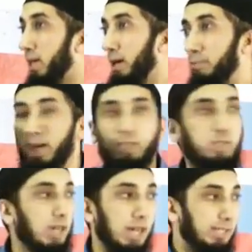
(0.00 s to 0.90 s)
A
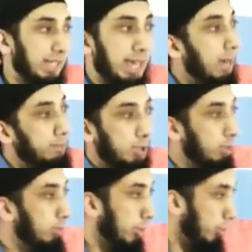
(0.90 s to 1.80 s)
master has
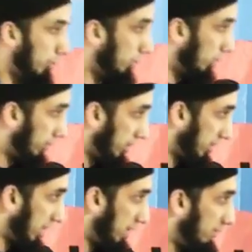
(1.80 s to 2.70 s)
absolute control over the
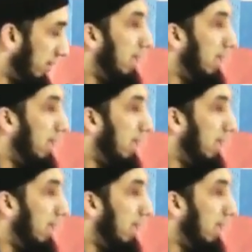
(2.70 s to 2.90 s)
slave.